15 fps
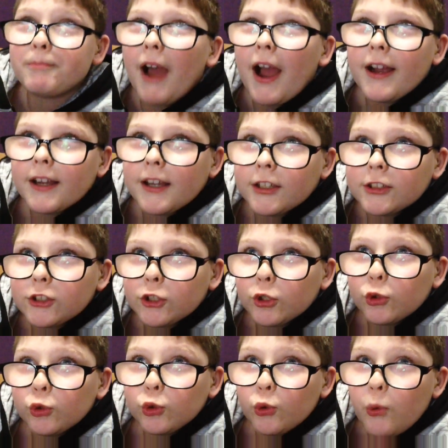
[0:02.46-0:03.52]
back
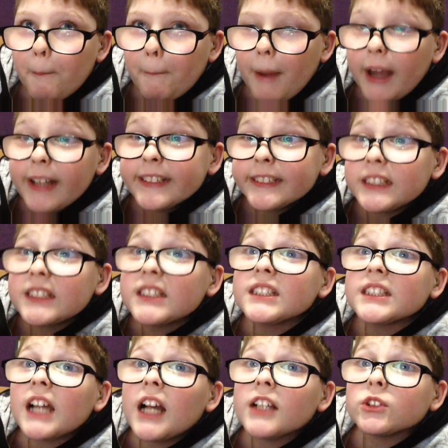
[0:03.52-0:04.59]
to my
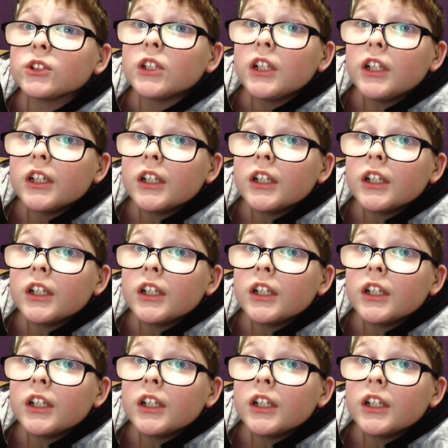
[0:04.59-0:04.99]
channel.